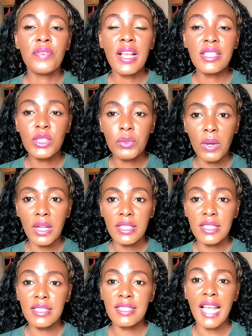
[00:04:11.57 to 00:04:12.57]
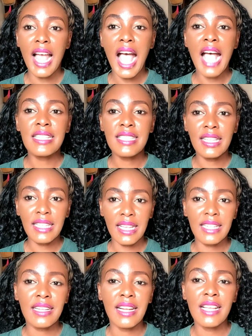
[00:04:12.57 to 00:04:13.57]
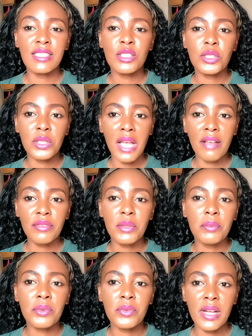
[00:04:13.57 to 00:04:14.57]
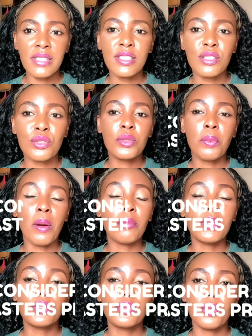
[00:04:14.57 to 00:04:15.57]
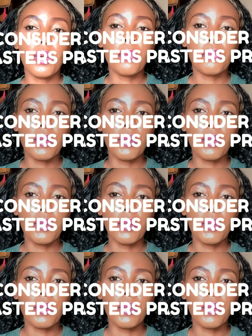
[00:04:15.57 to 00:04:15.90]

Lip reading: first one is that as a third class, you have to be ready to probably do a